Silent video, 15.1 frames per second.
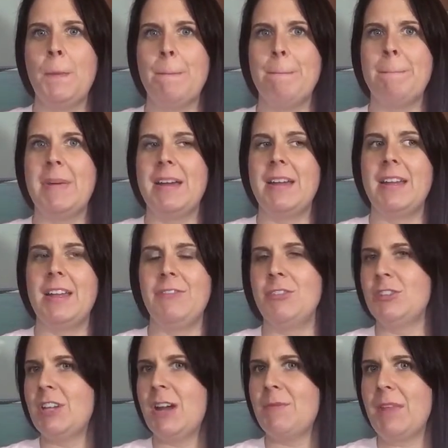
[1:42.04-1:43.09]
but if you
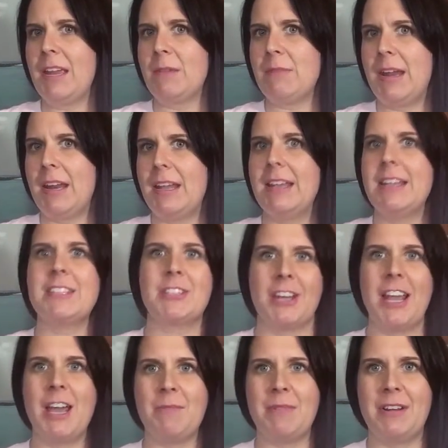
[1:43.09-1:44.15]
stop thinking about it, it's going to
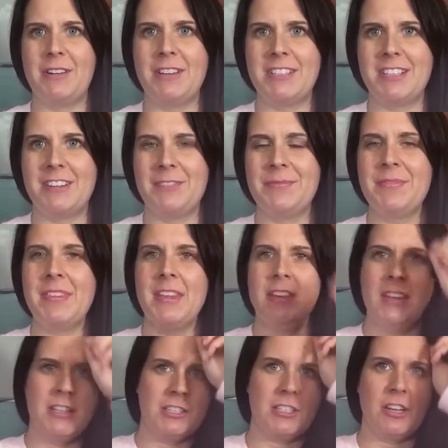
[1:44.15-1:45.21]
happen on its own.
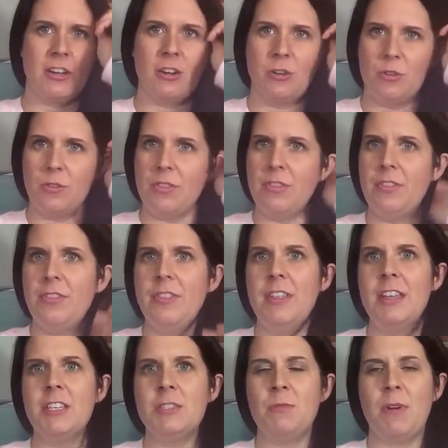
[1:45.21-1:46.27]
So
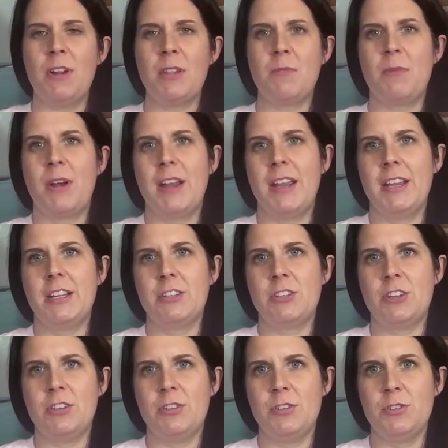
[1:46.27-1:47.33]
this part of the brain
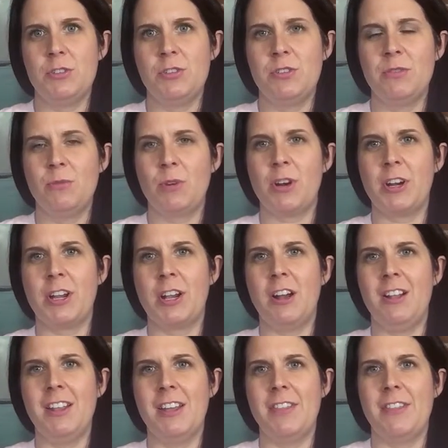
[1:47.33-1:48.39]
controls, we're going to call
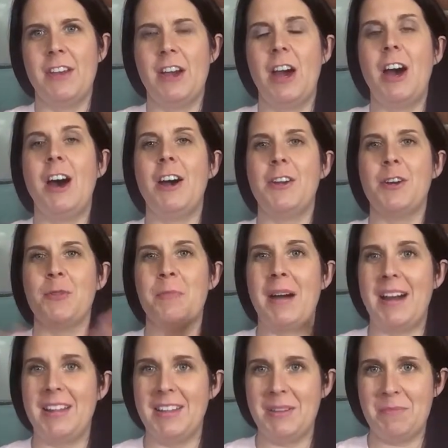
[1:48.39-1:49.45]
it the
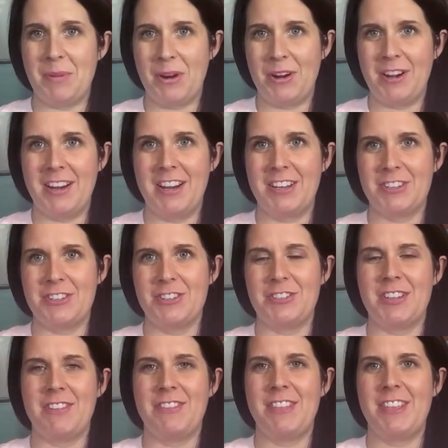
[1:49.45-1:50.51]
autopilot part. It controls
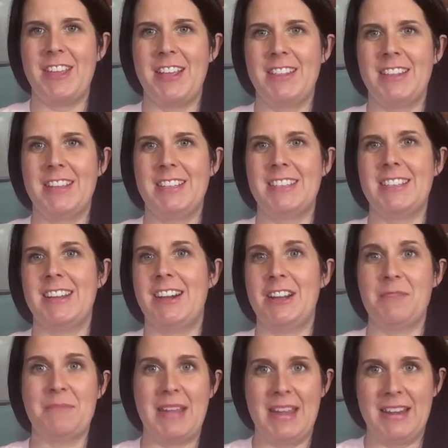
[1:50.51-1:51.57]
everything that's
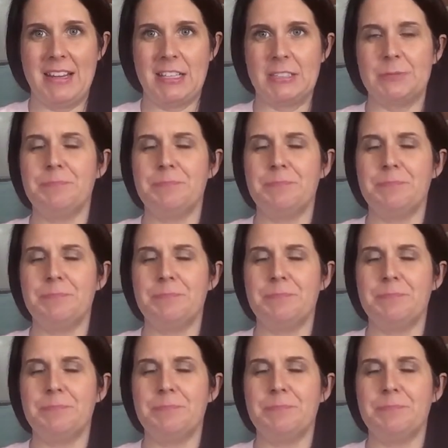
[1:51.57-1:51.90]
automatic.